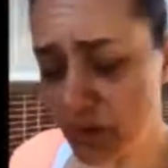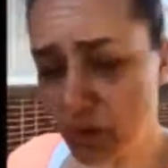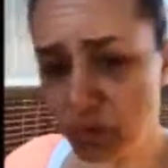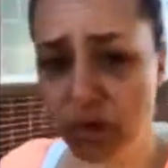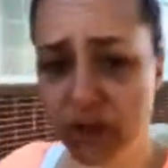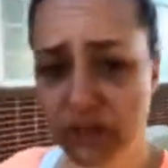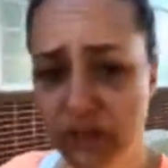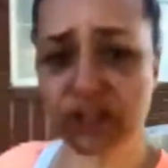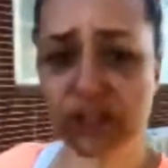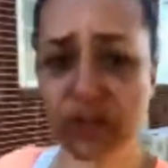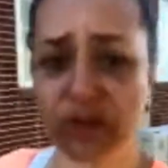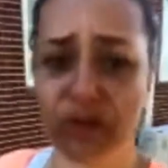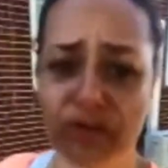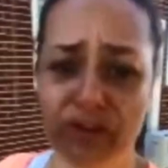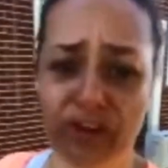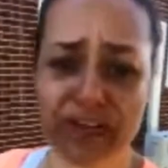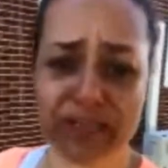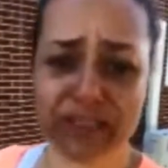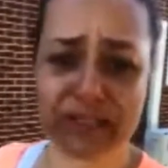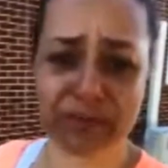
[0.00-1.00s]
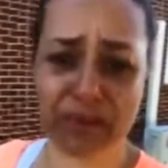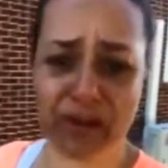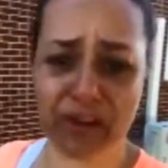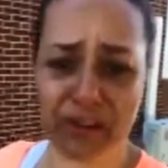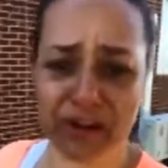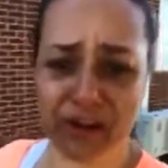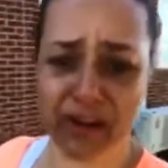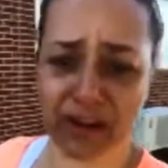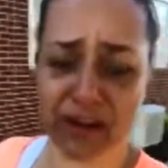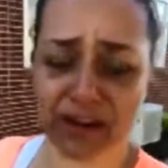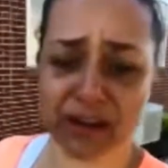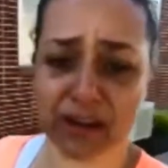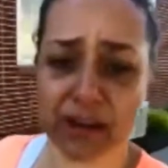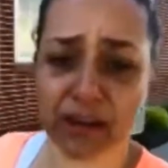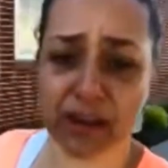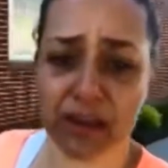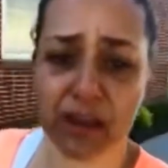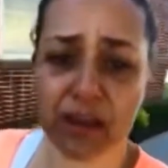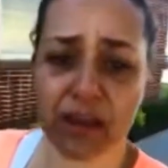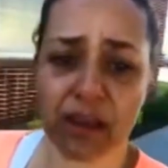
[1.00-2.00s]
watching over his brother
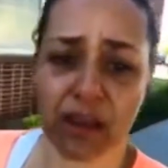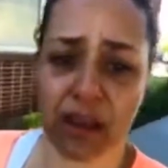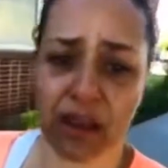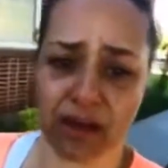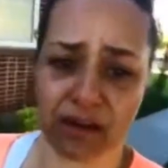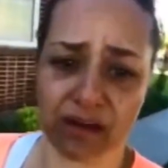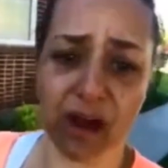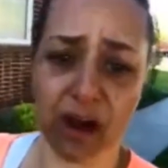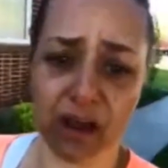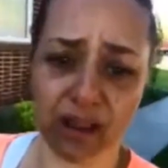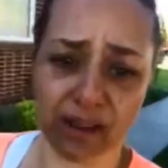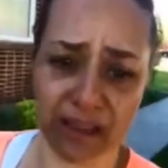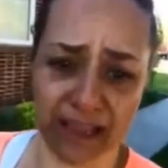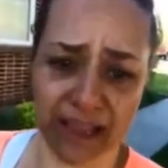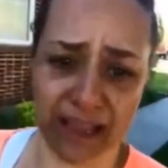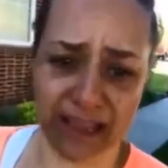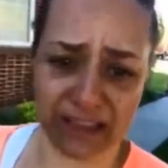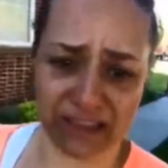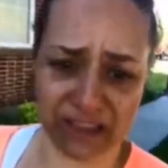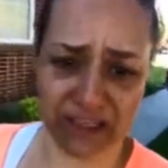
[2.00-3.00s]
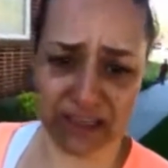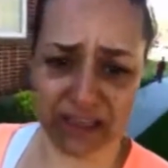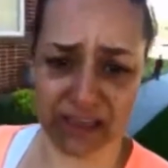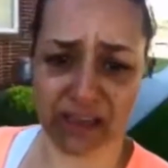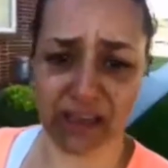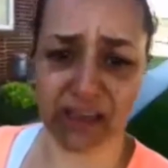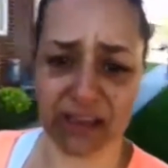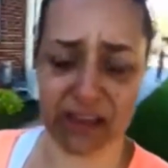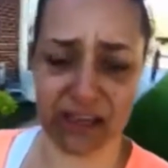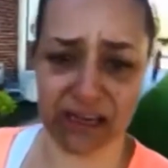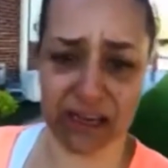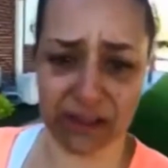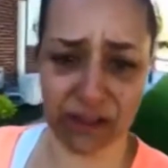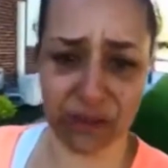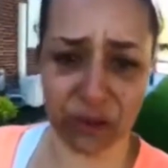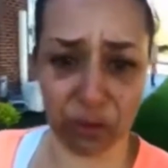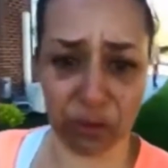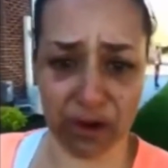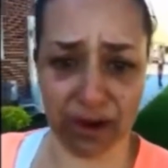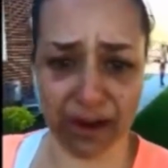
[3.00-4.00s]
and calling Angie and getting
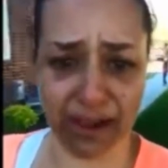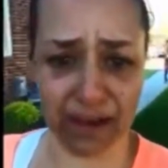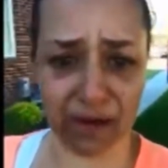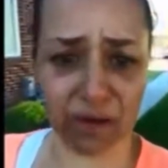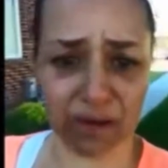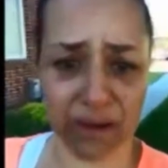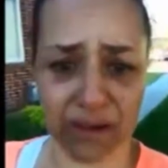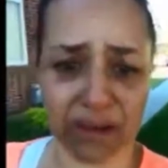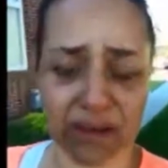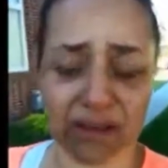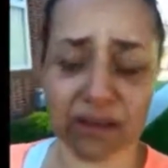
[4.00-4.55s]
the word out.